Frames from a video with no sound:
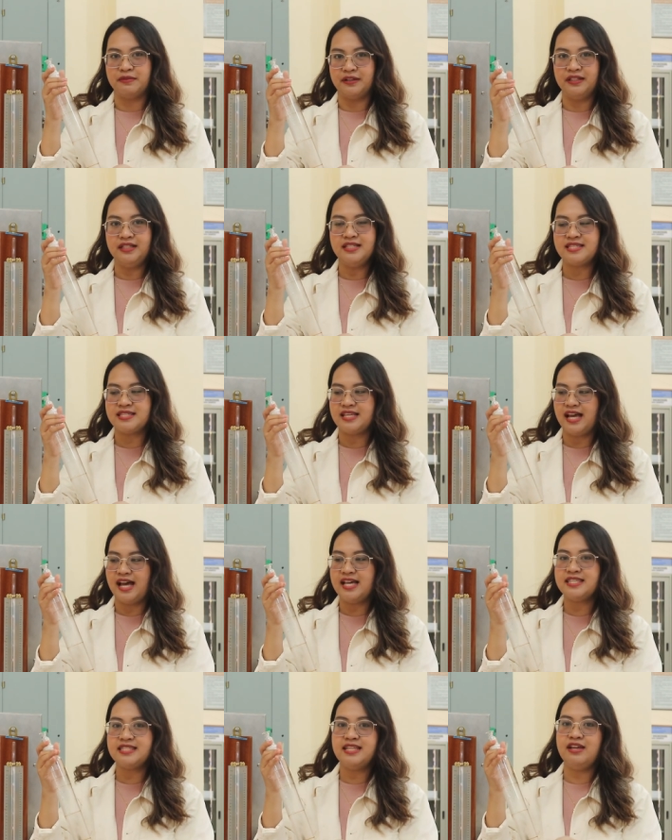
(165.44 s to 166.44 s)
balls
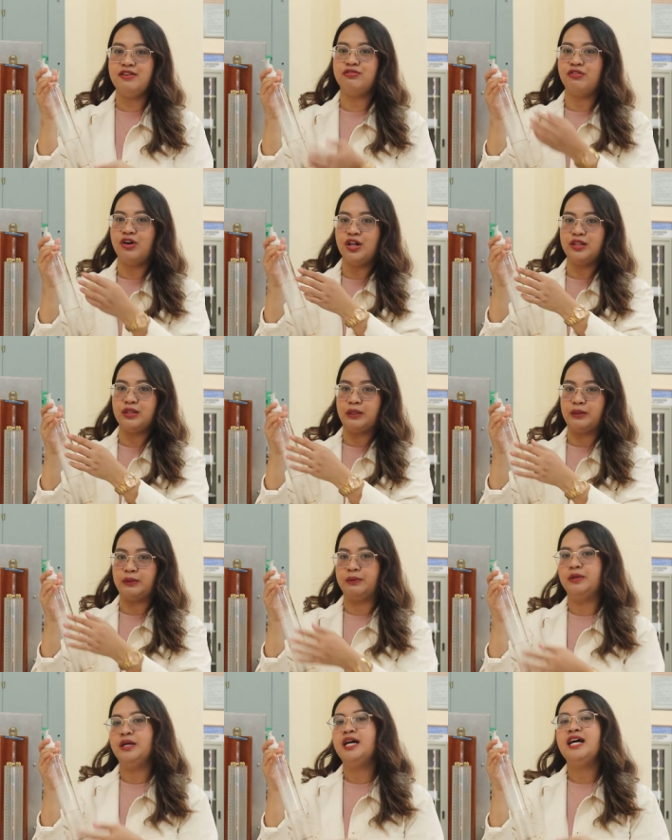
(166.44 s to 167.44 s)
as they fall
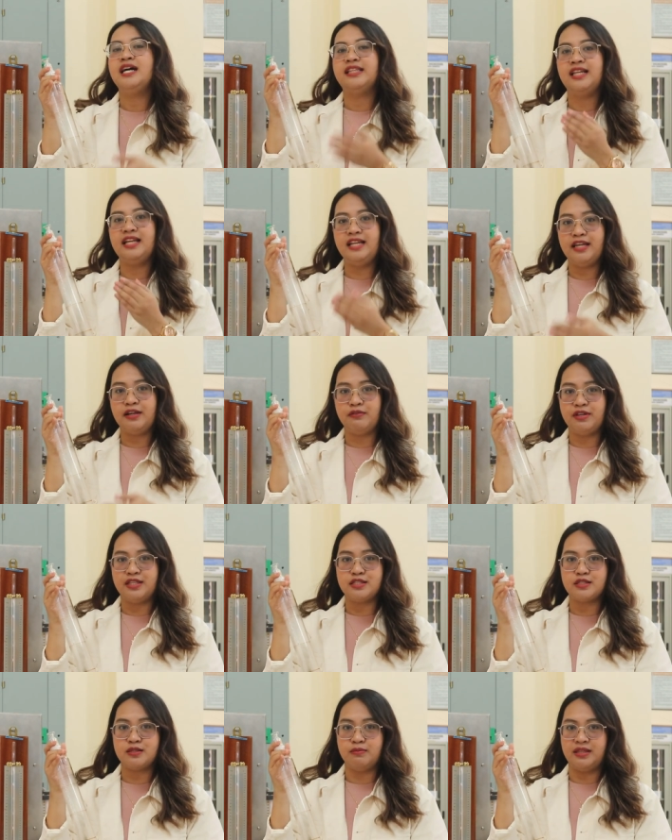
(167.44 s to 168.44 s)
through the
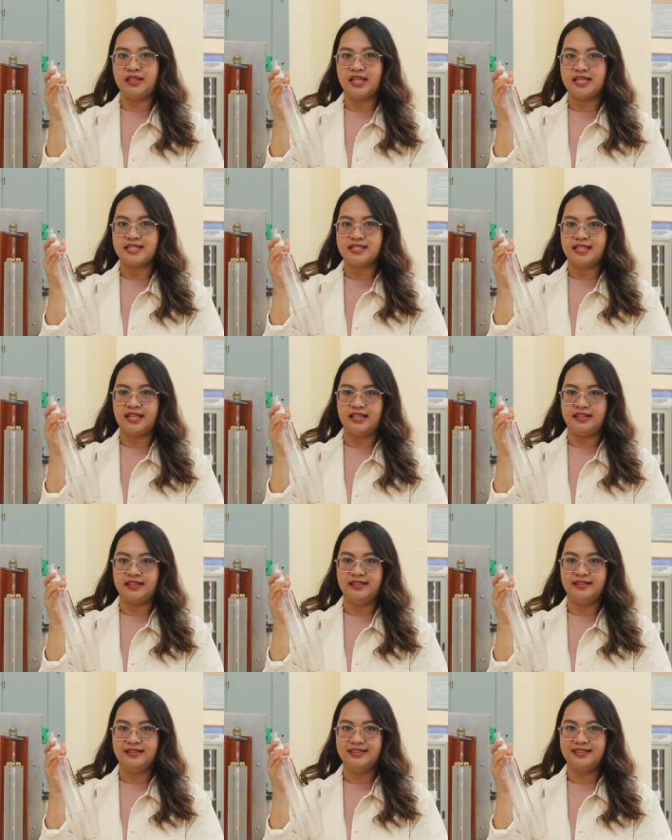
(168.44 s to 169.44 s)
liquids to be tested.